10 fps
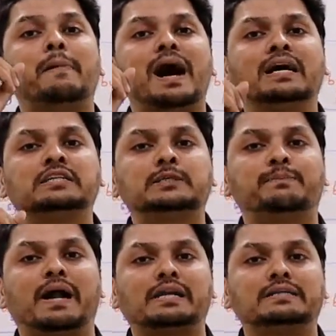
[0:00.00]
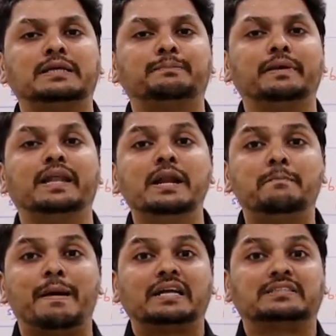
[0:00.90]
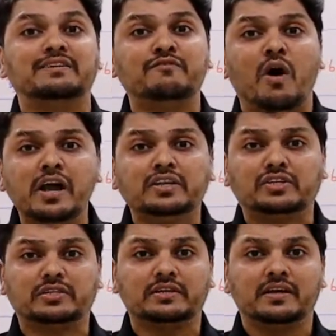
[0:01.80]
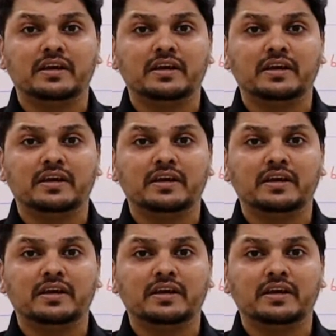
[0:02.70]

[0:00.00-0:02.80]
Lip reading: past participle in passive voice.